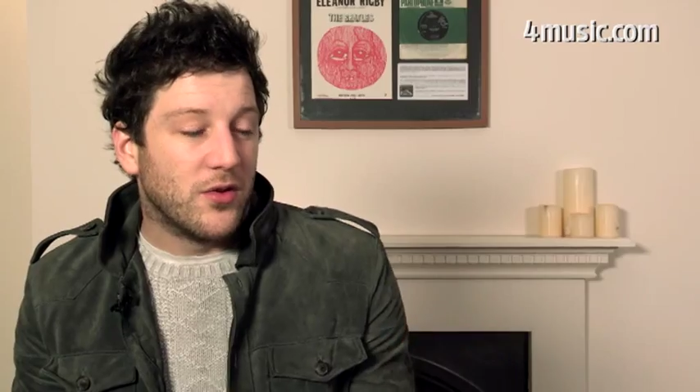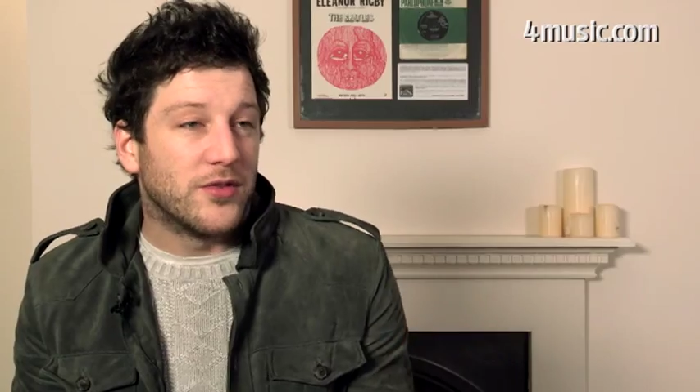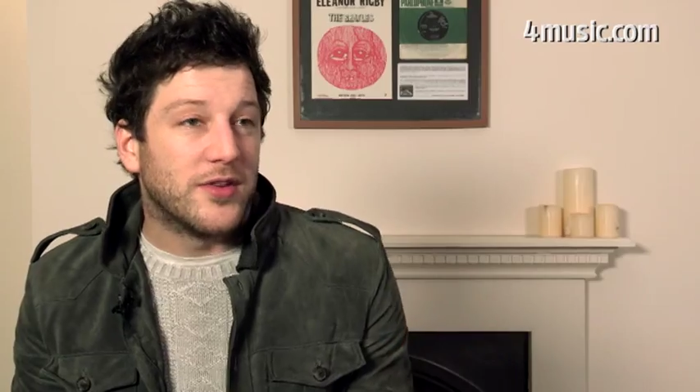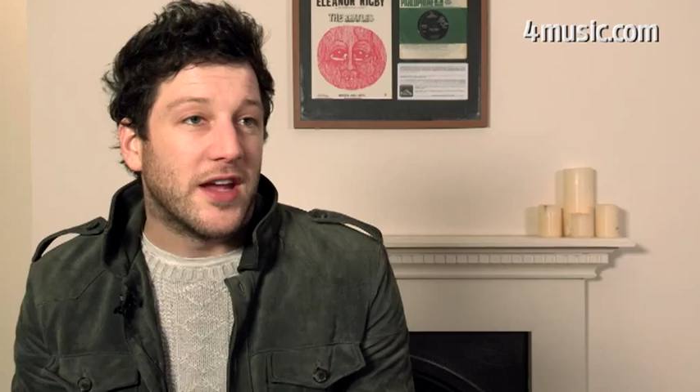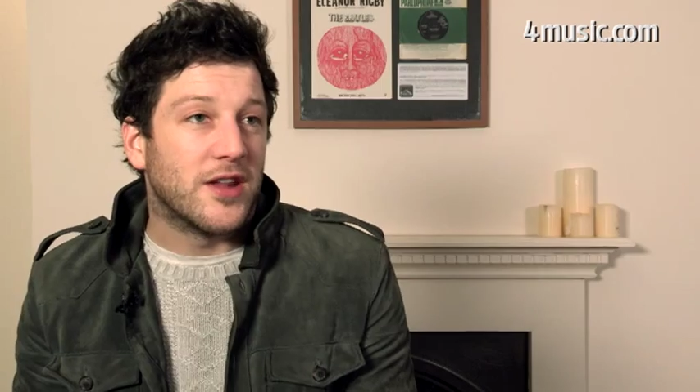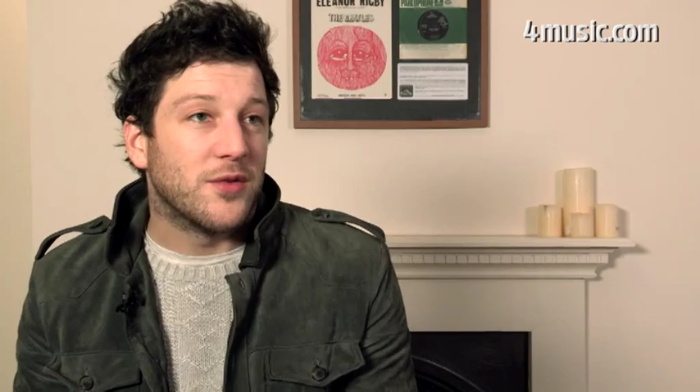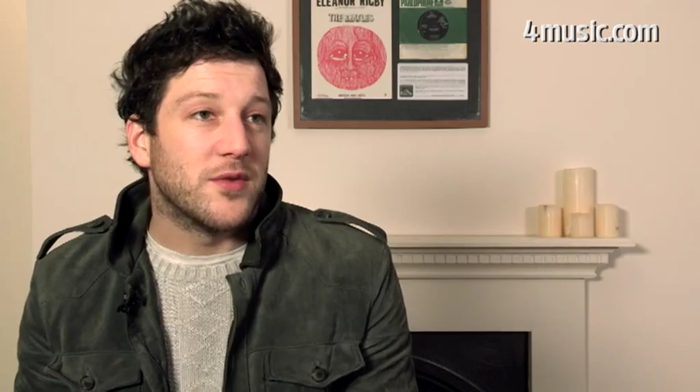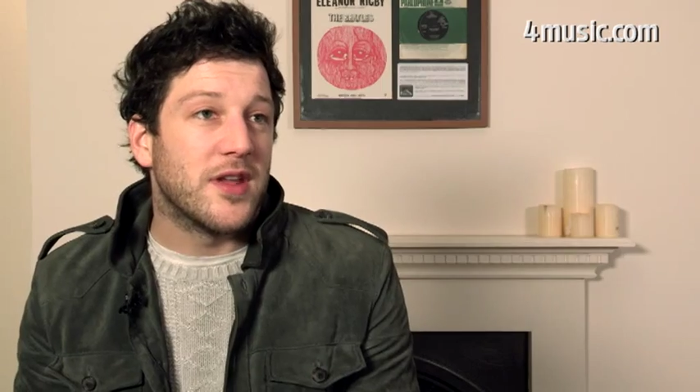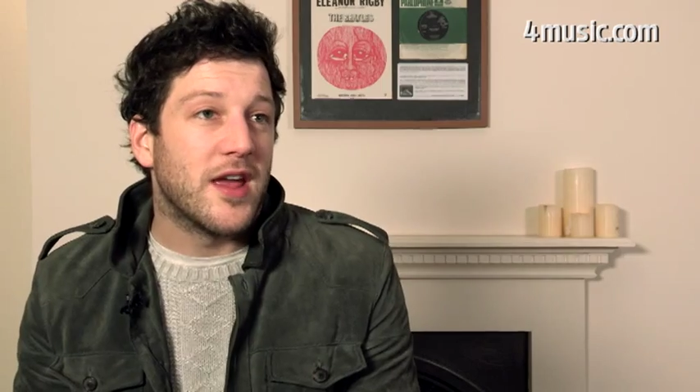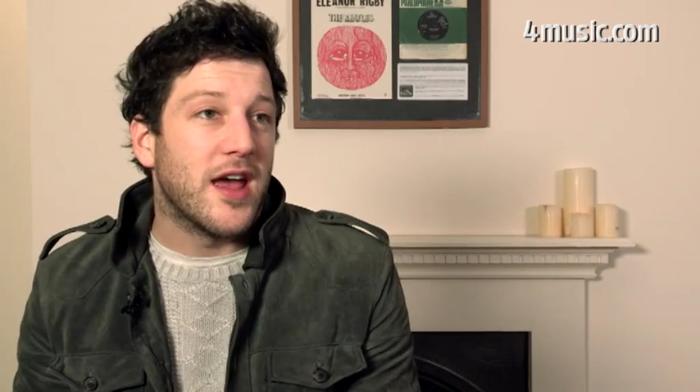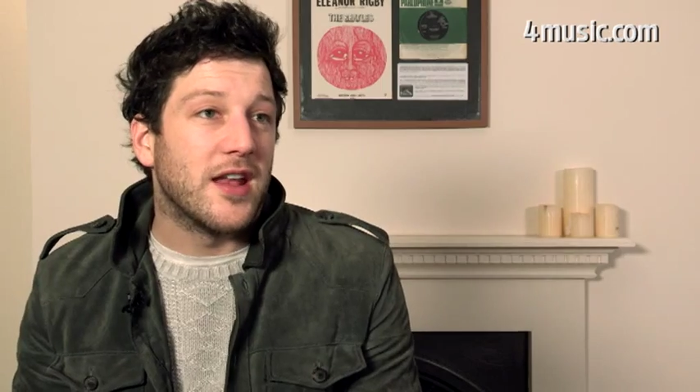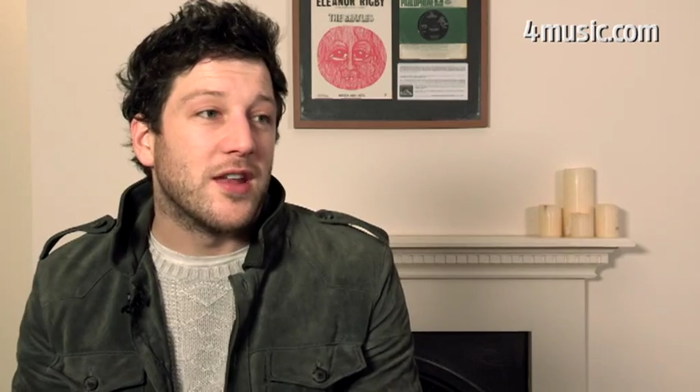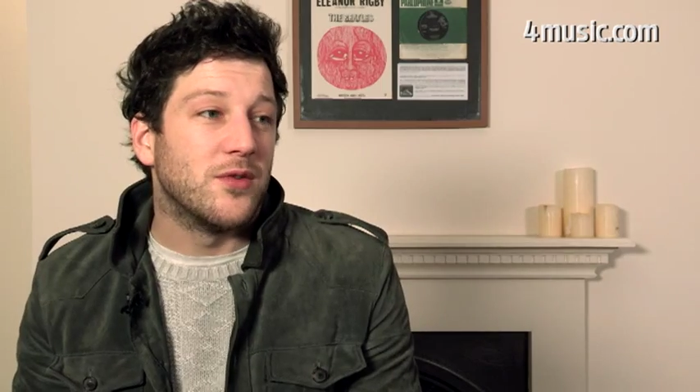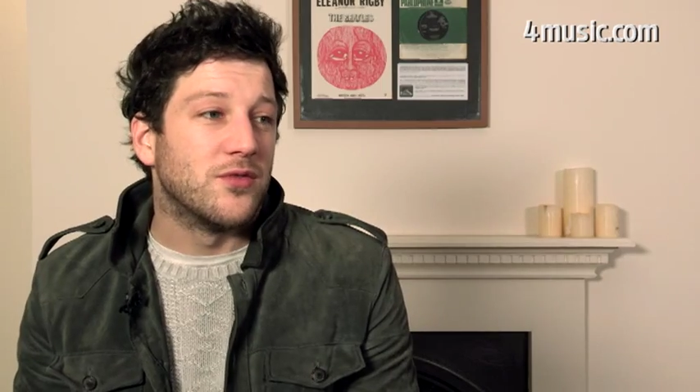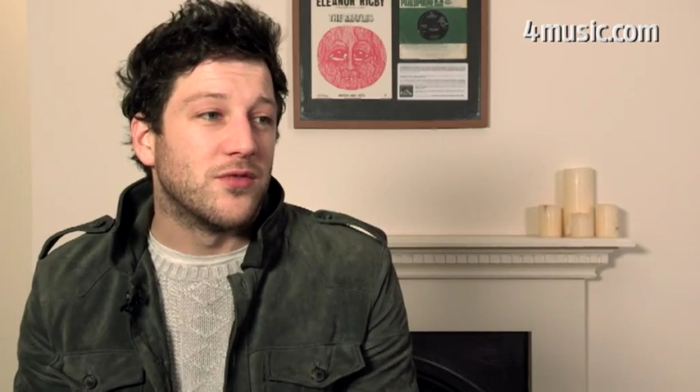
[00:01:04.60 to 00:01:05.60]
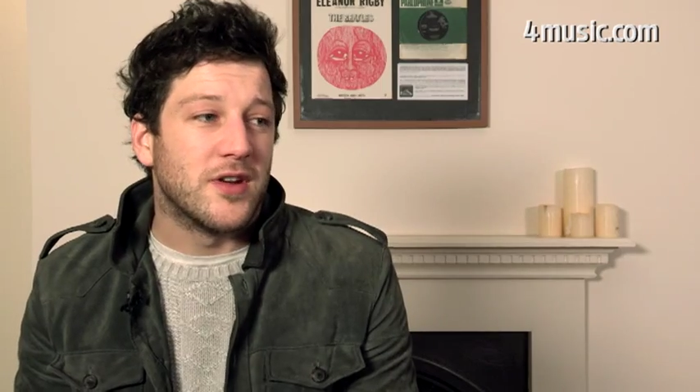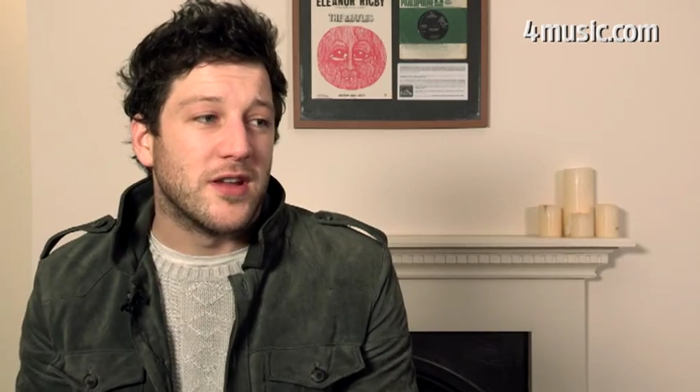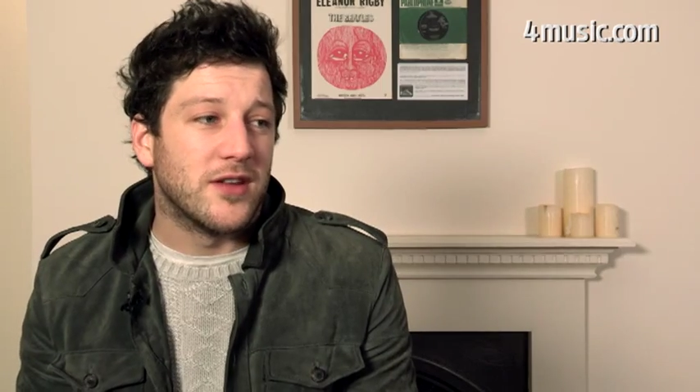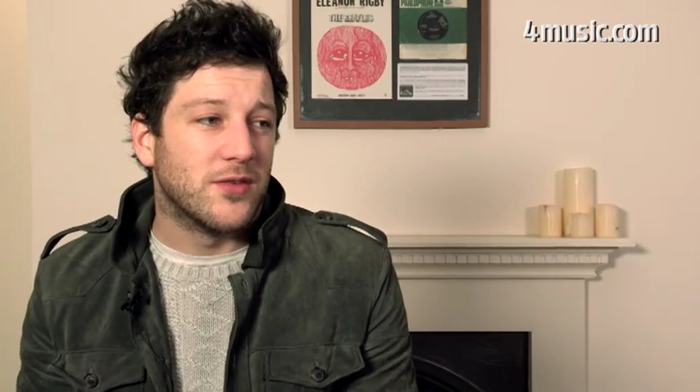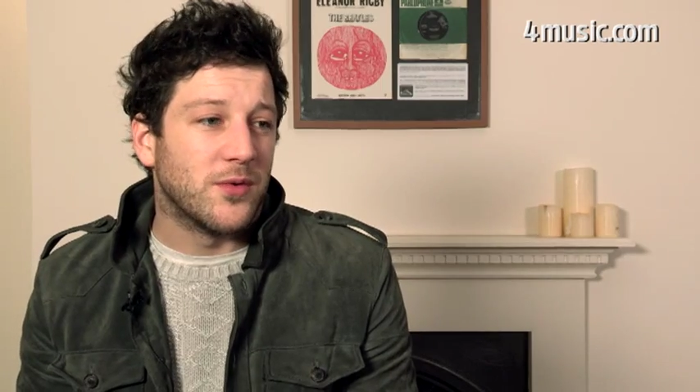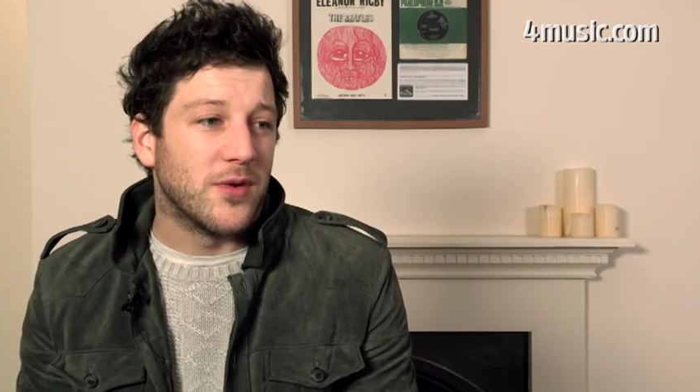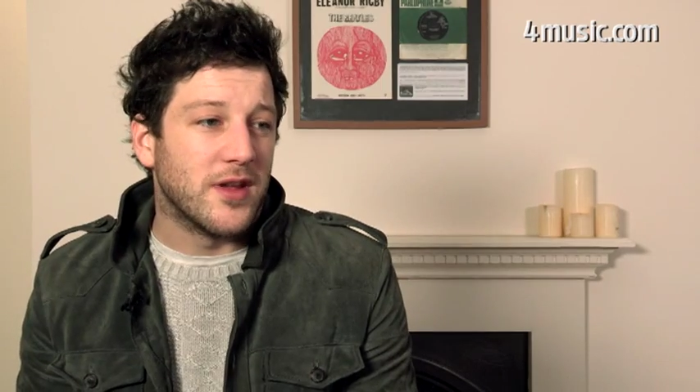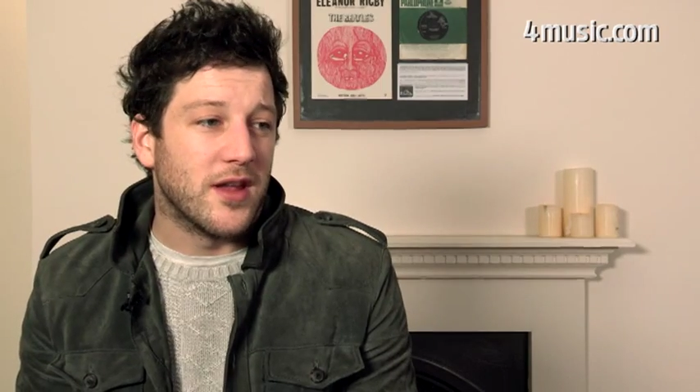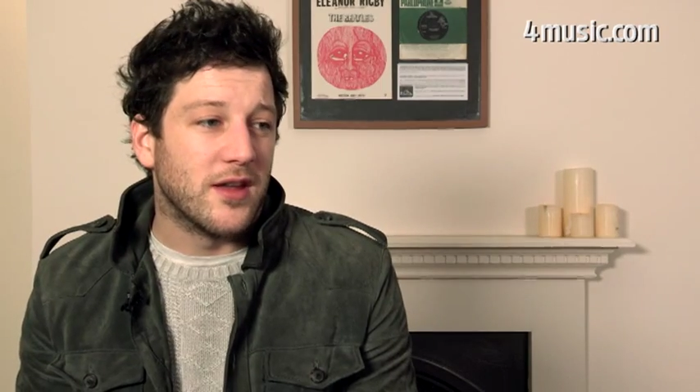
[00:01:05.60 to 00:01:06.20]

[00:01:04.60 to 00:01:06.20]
contact that we had, he was really sweet,